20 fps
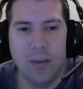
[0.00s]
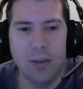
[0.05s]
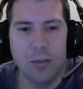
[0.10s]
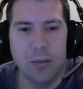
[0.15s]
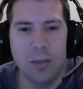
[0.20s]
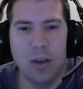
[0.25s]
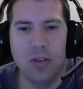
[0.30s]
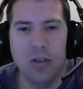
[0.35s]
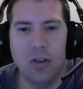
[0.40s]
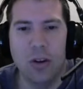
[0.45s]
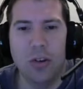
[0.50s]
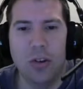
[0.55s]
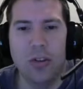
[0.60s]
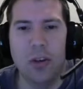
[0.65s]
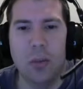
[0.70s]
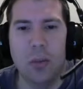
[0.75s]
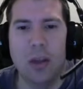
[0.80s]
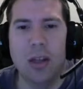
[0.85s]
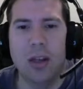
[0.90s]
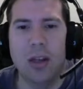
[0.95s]
make sure you send me
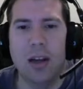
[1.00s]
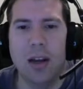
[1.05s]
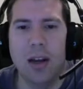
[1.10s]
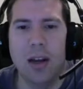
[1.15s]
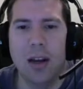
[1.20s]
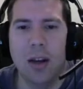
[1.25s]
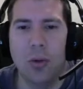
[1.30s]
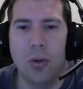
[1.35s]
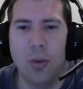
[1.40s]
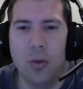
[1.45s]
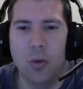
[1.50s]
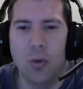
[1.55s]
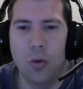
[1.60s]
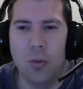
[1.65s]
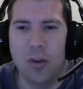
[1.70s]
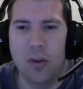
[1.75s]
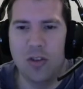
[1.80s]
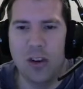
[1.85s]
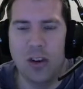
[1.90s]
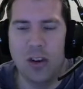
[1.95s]
a line either through my
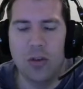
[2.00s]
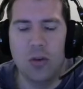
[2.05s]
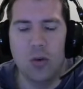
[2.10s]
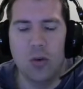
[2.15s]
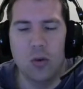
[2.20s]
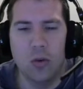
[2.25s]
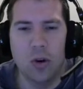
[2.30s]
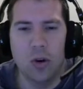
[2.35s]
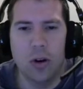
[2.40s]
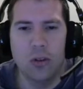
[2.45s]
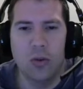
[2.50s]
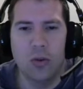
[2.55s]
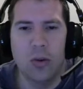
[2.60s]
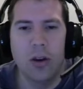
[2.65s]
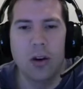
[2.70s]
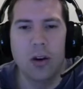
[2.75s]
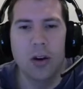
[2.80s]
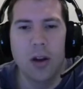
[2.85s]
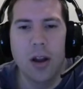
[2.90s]
channel or on Twitter,